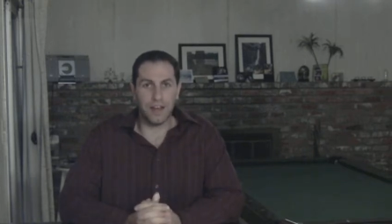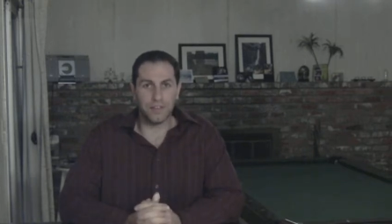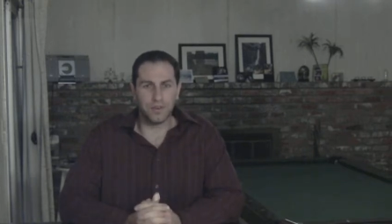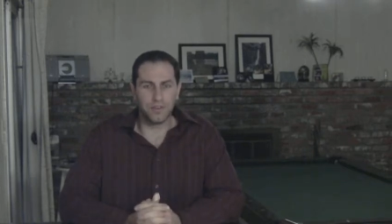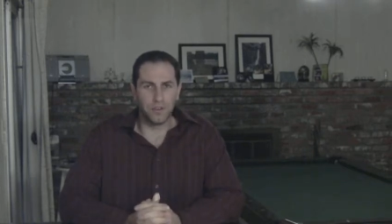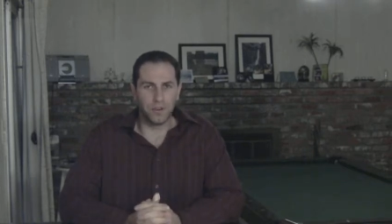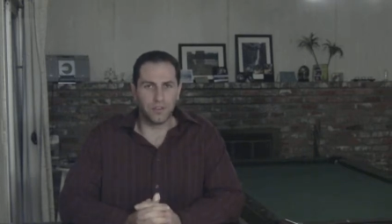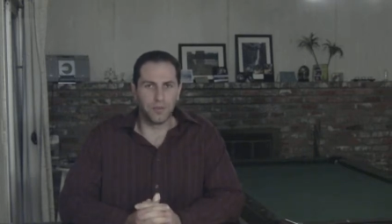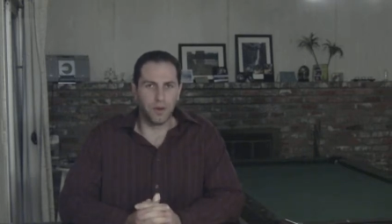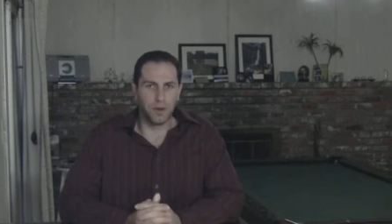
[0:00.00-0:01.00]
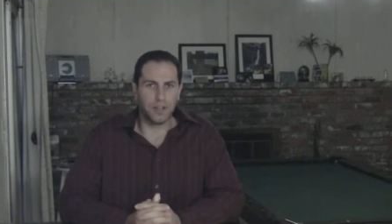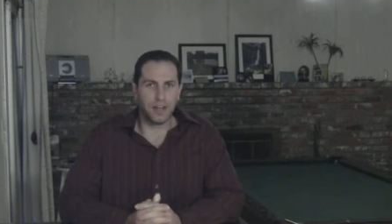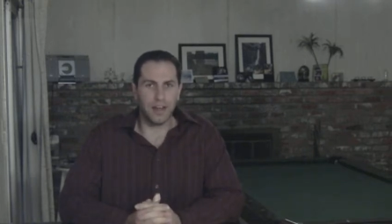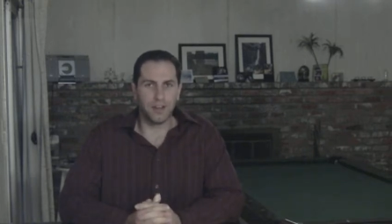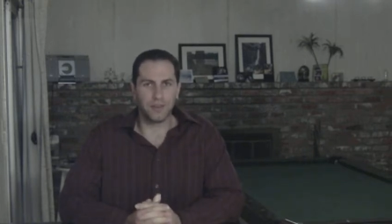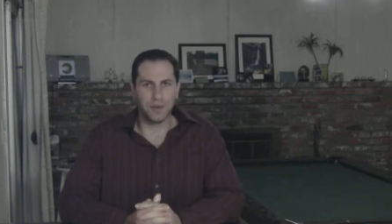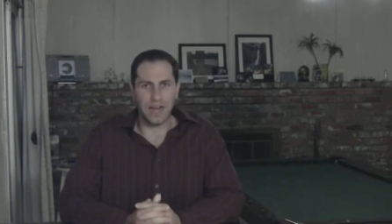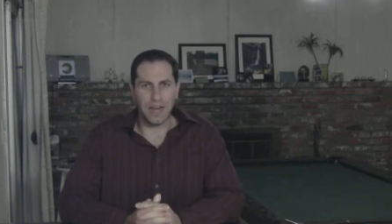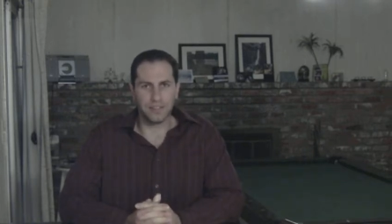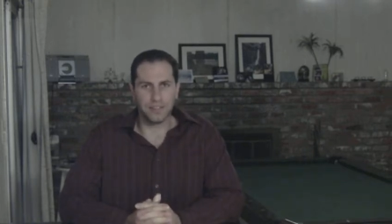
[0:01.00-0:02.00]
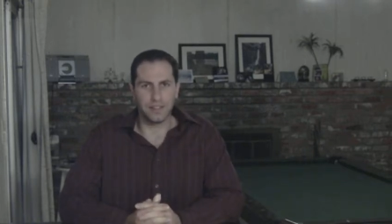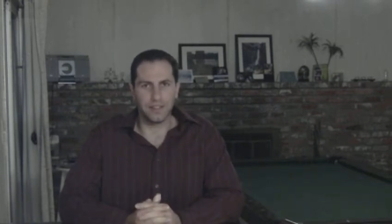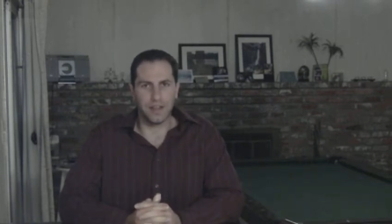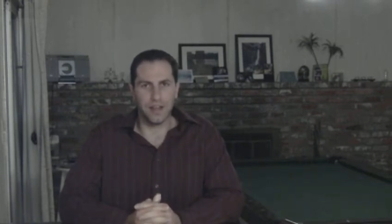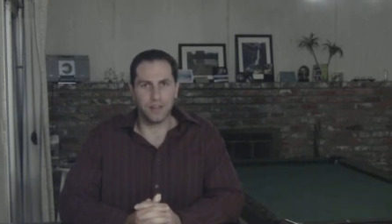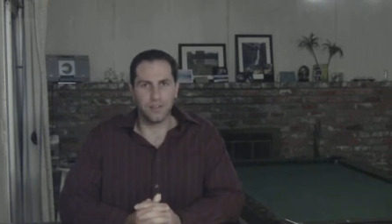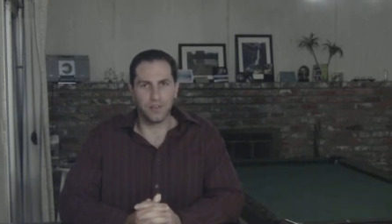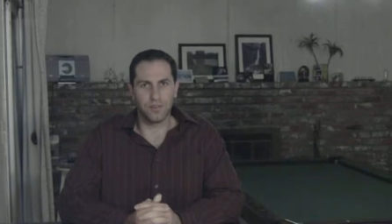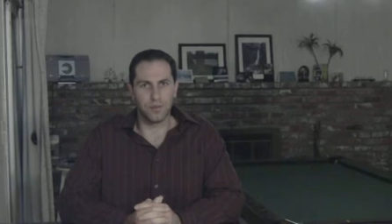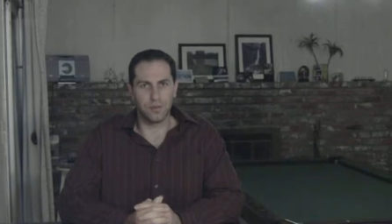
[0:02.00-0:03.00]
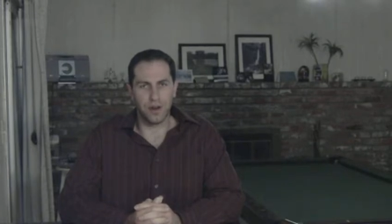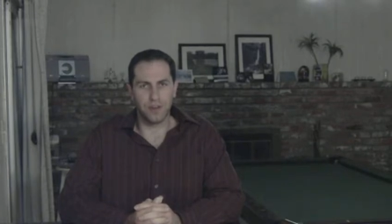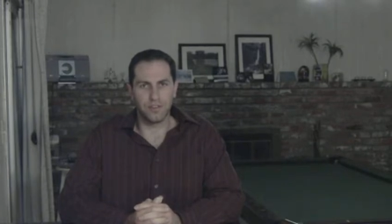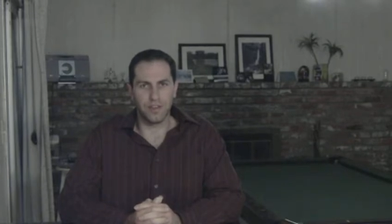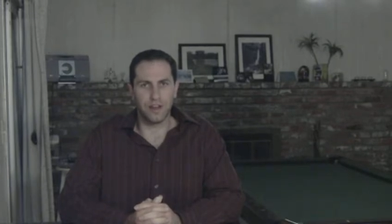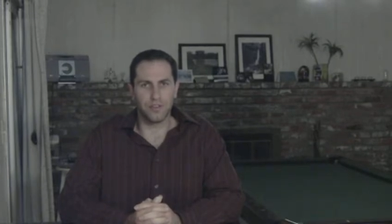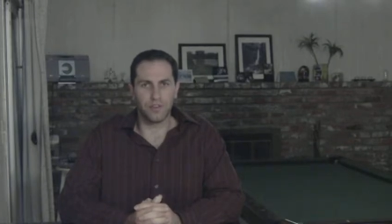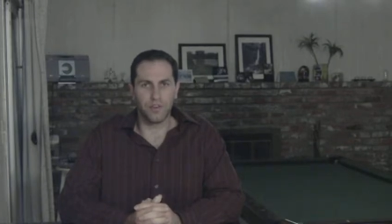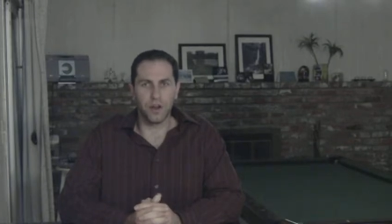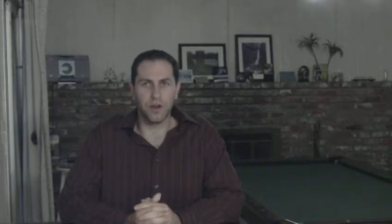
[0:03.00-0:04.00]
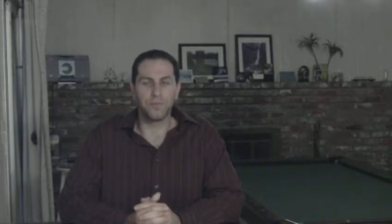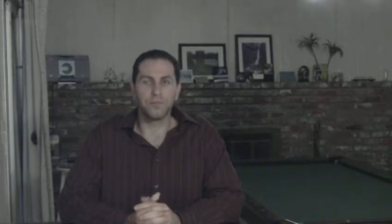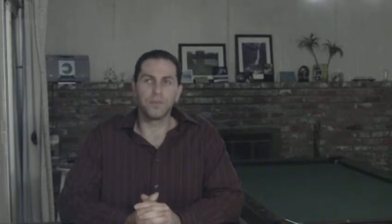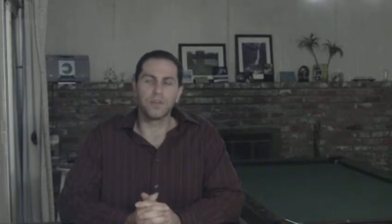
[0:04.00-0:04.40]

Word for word: as a result the market has reacted and driven the price down from,